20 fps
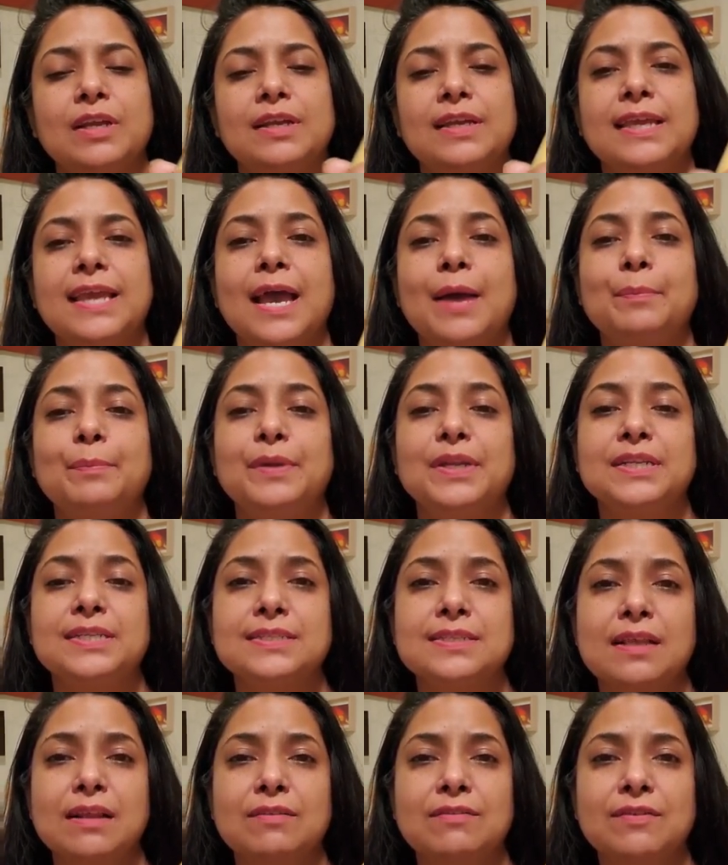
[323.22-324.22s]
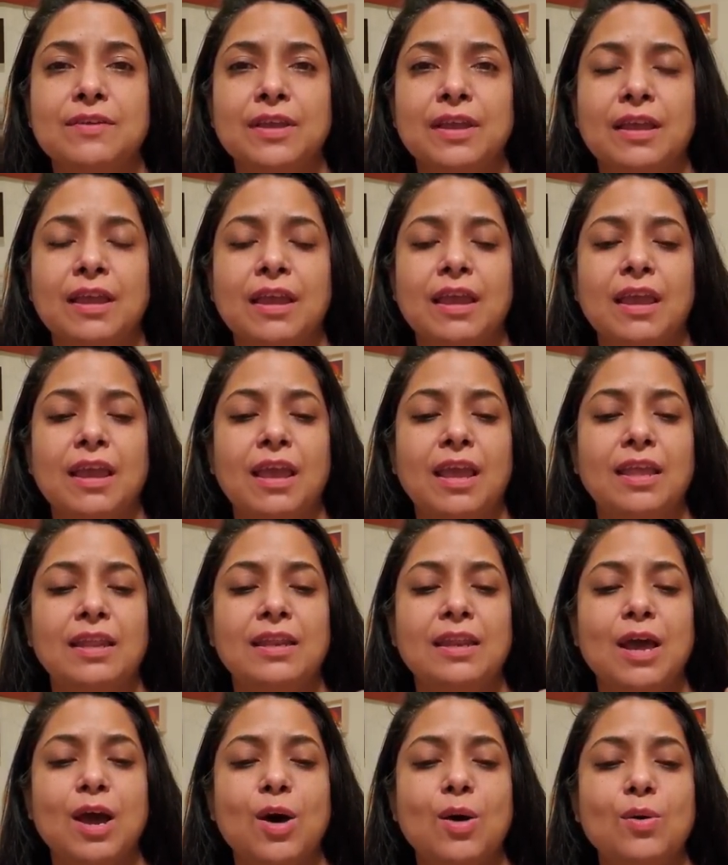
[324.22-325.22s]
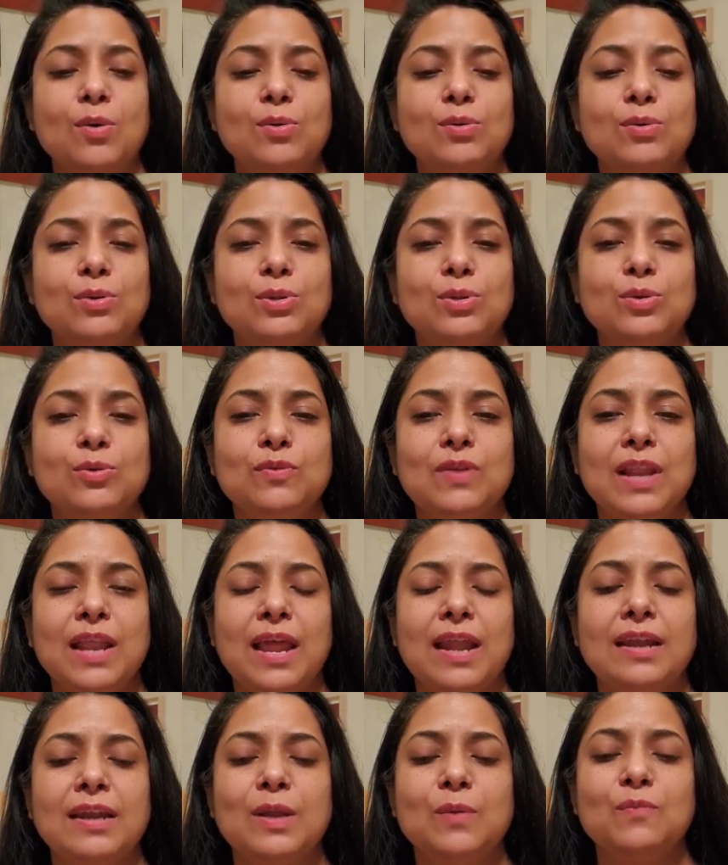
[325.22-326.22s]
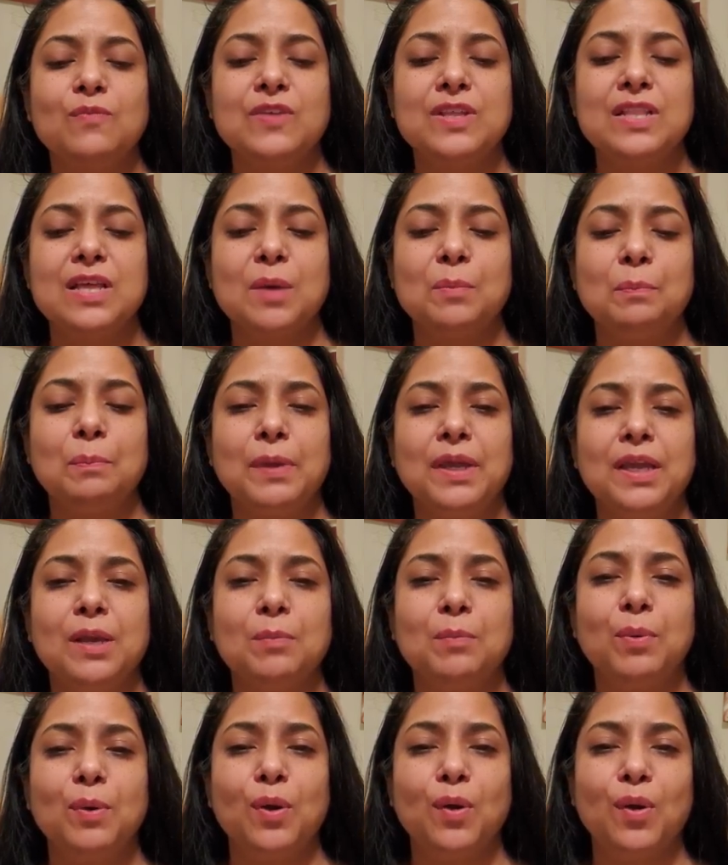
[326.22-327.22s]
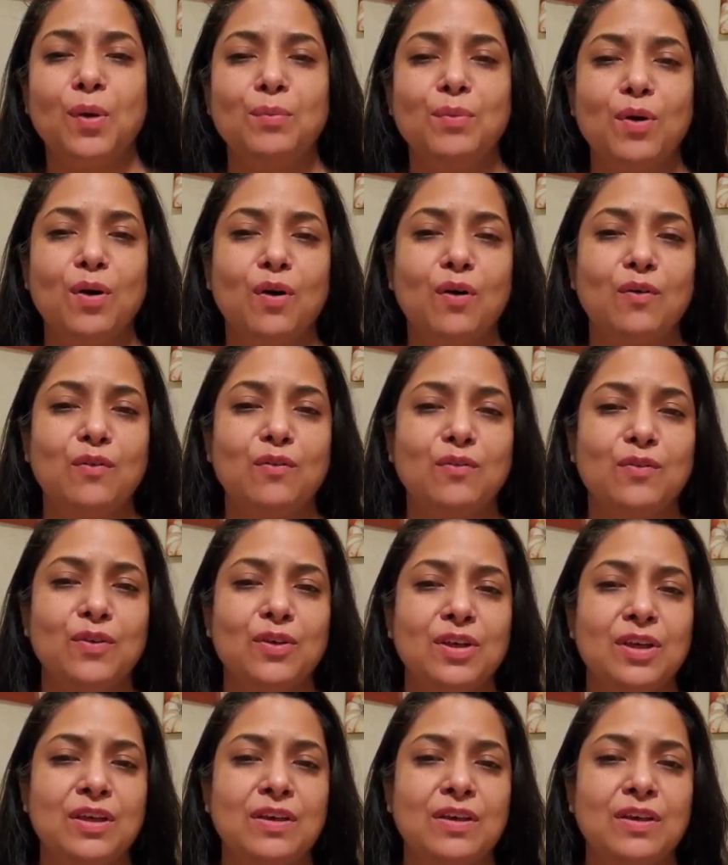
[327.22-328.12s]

cap itself, and now you will end up with a big blob of